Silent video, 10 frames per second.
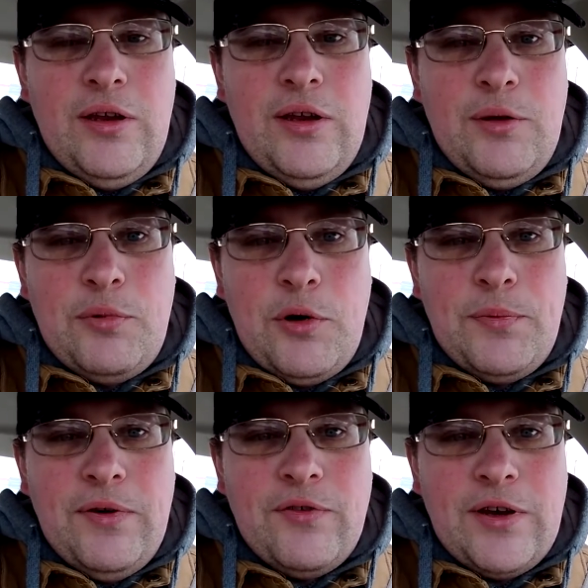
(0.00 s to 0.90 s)

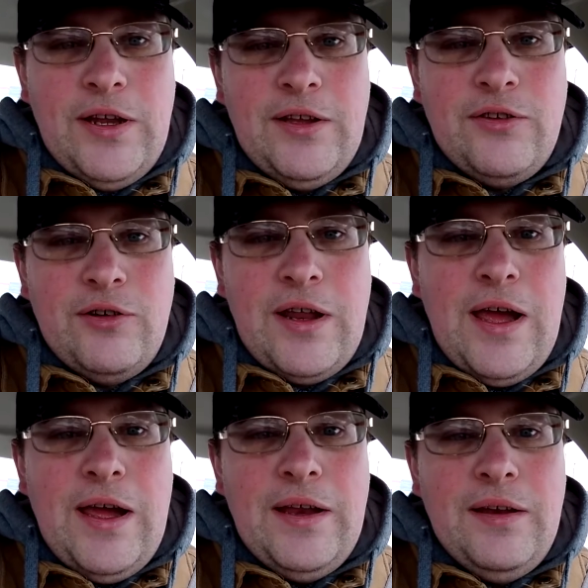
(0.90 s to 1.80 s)
appropriate for kids or
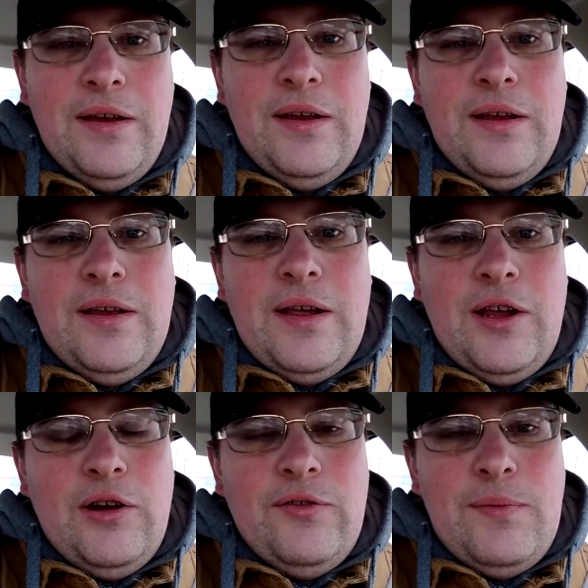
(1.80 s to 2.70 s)
not,
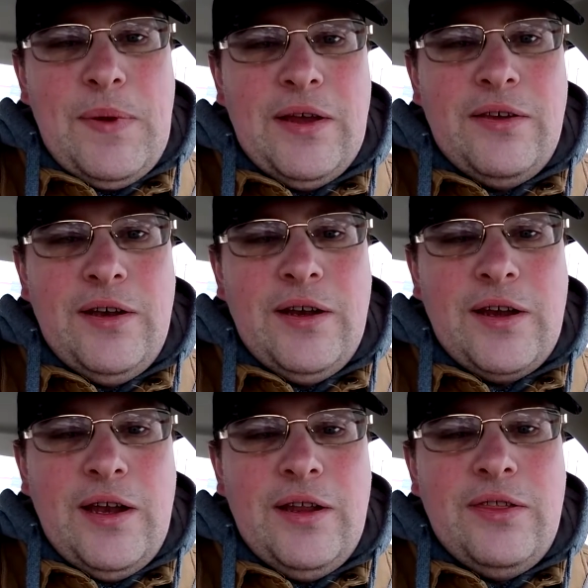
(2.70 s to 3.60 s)
or if it makes any
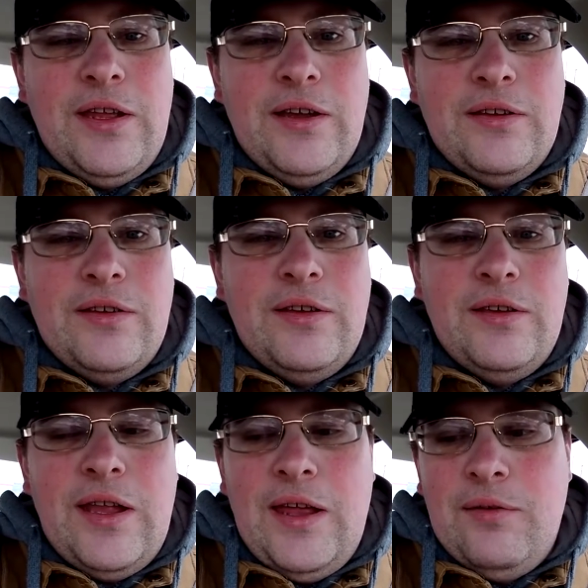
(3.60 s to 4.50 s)
kind of things
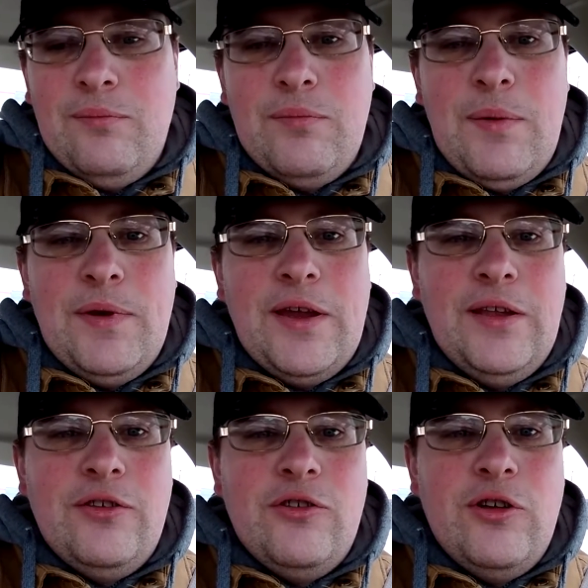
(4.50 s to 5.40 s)
that maybe
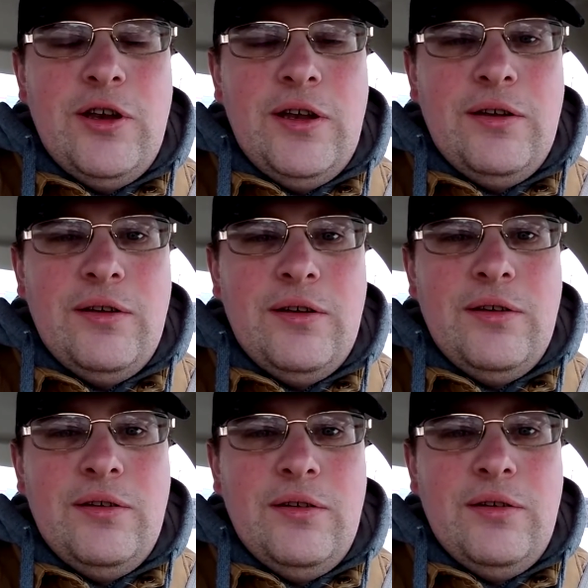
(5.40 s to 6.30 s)
kids shouldn't
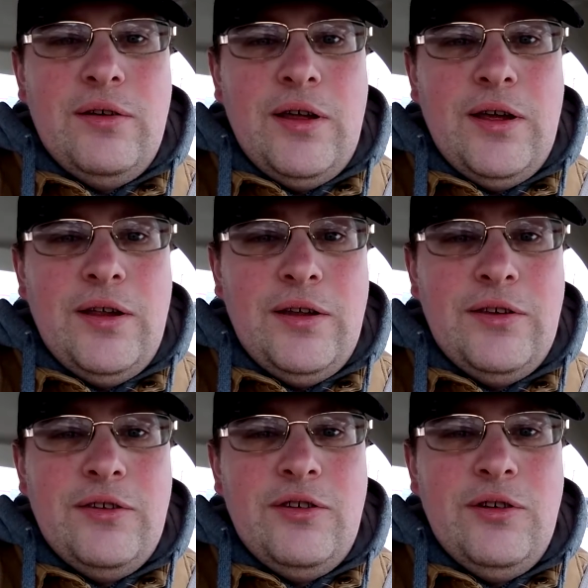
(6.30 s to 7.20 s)
uh,
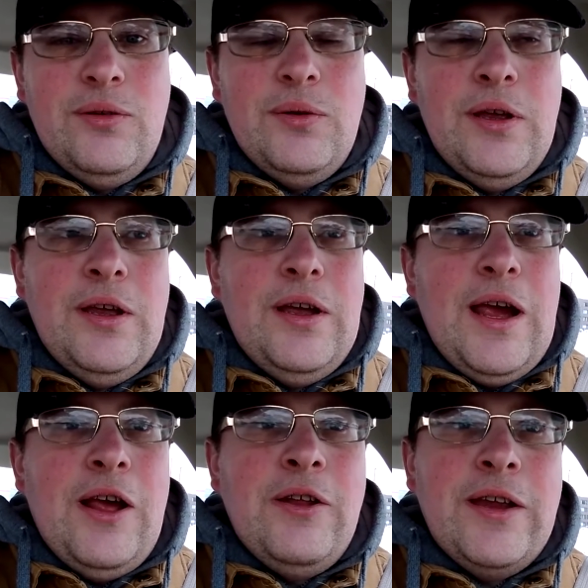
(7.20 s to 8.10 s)
listen to.
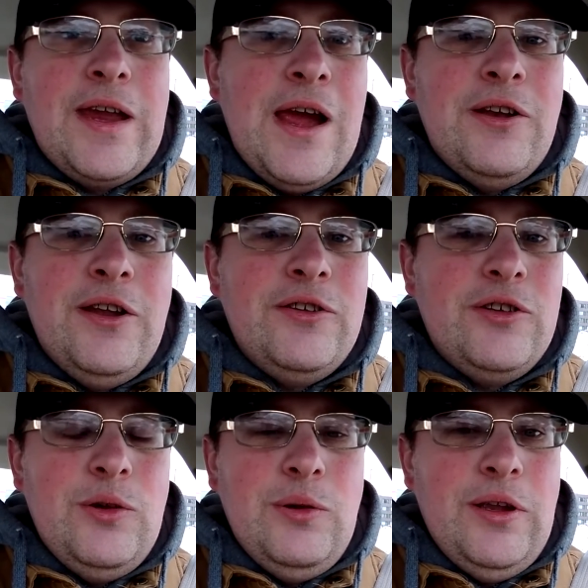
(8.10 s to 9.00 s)
I only counted
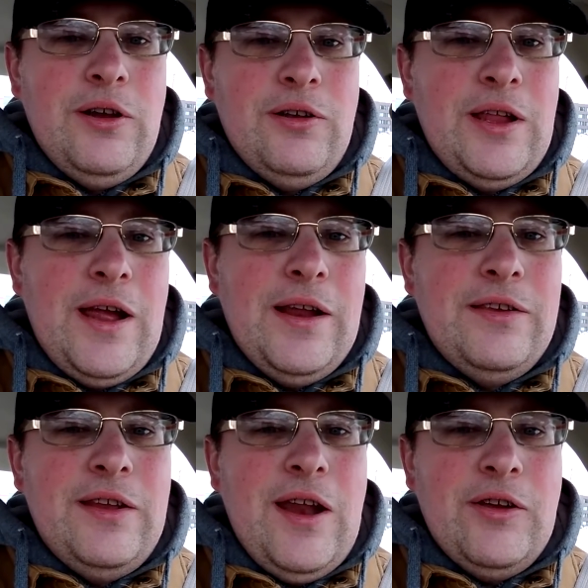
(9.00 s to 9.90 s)
two little lines
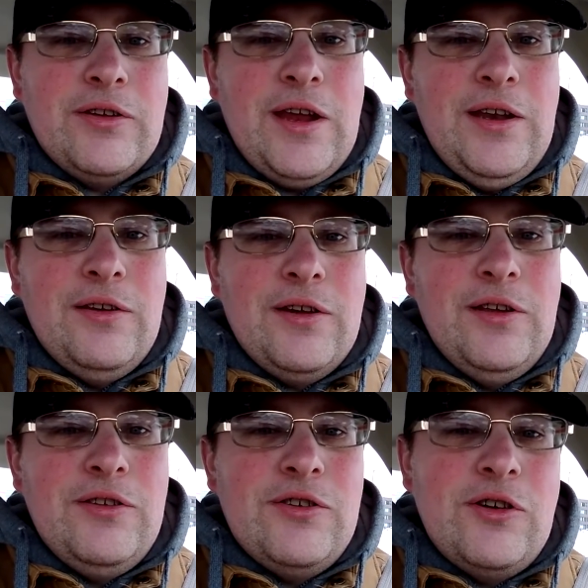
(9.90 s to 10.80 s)
that I was kind of
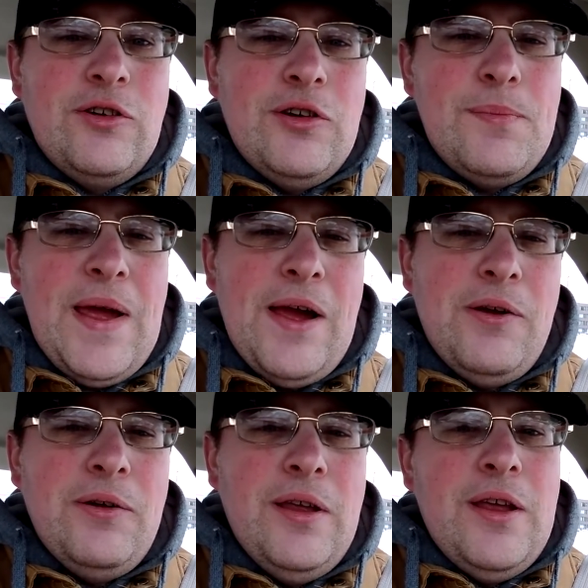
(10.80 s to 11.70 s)
concerned about,